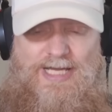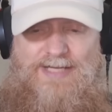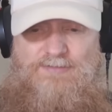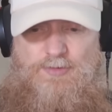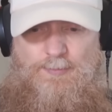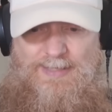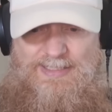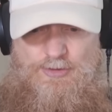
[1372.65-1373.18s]

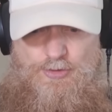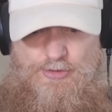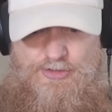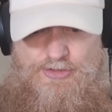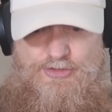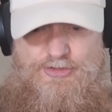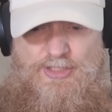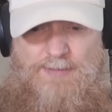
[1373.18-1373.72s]
Have you made good
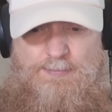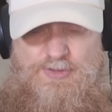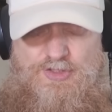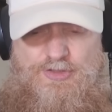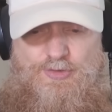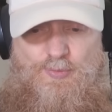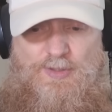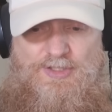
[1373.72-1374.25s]

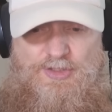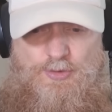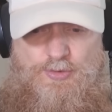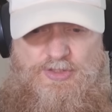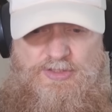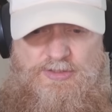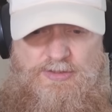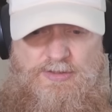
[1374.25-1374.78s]
assumptions where you
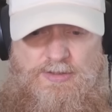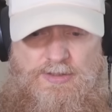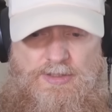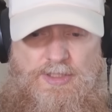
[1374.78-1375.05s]
can